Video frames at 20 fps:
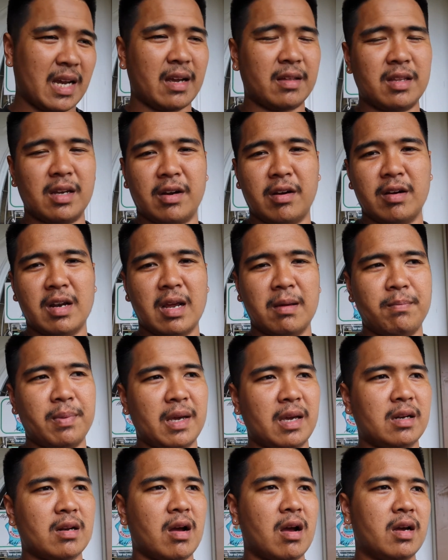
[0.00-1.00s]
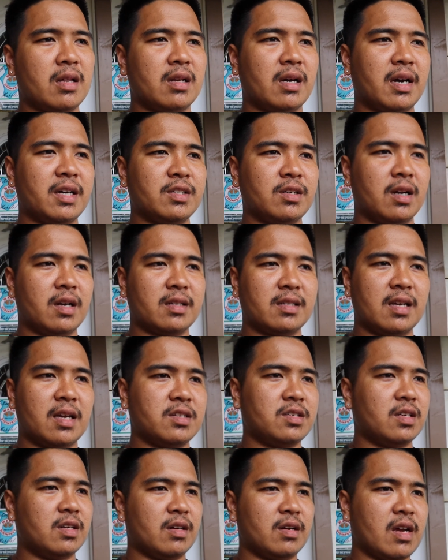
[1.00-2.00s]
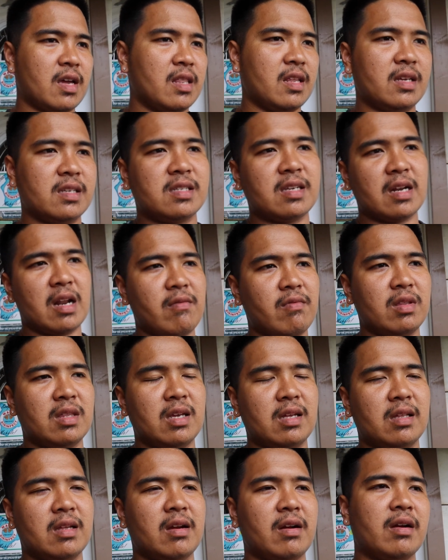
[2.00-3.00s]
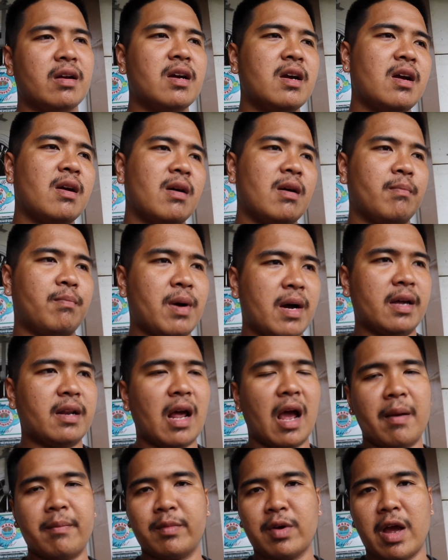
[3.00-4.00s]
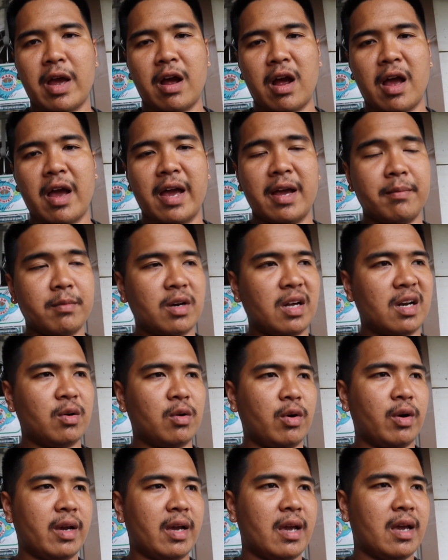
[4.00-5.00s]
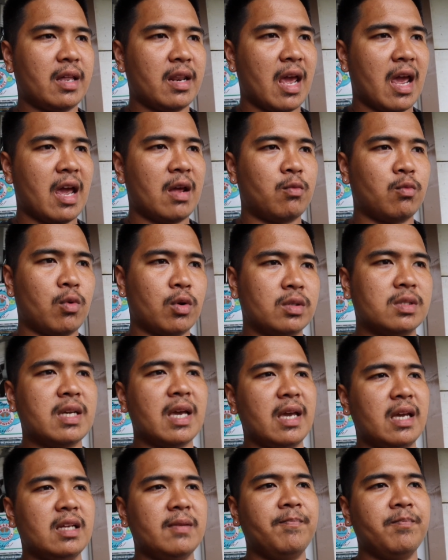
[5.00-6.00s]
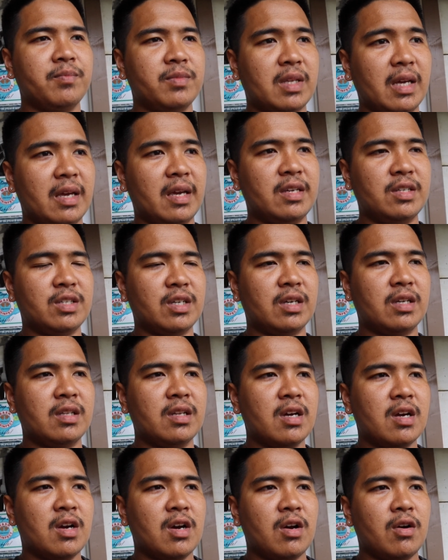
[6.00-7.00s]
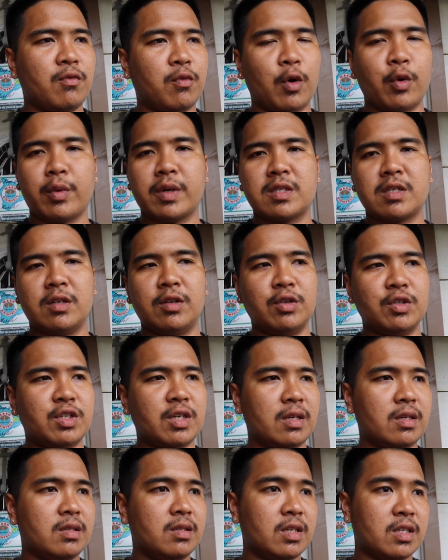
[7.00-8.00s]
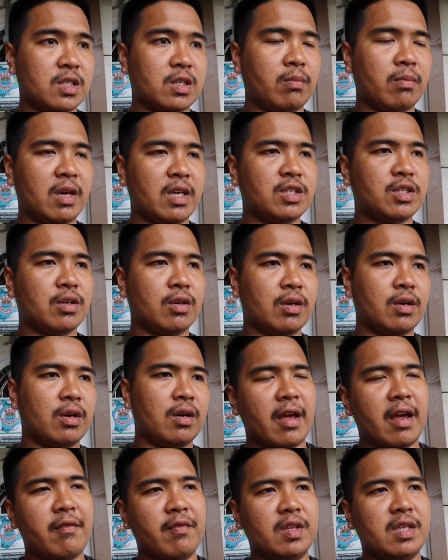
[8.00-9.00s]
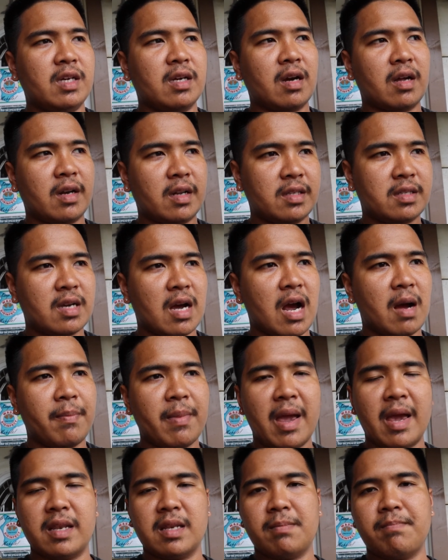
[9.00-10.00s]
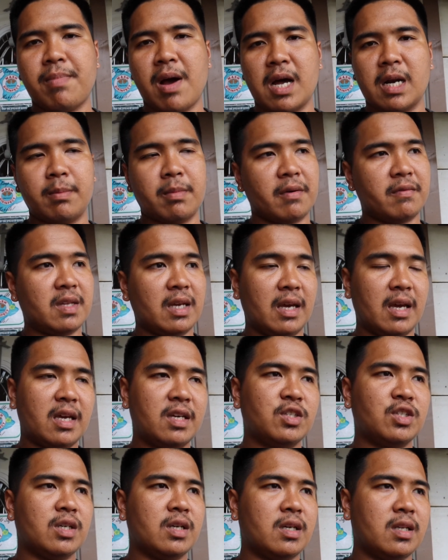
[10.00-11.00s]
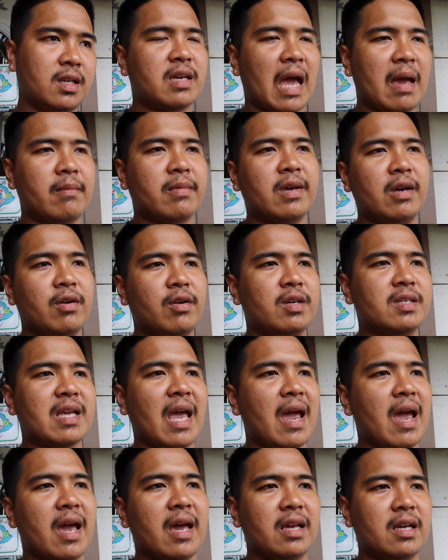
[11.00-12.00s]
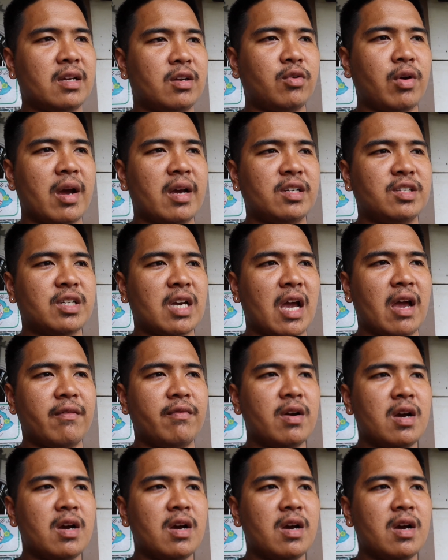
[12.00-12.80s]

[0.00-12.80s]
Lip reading: out the grenade pin on the hydraulic tensioner, and then set everything there. But I am gonna go ahead and rotate the engine for resolution, just to make sure everything on the top and the bottom of the engine, cam gears, and crankshaft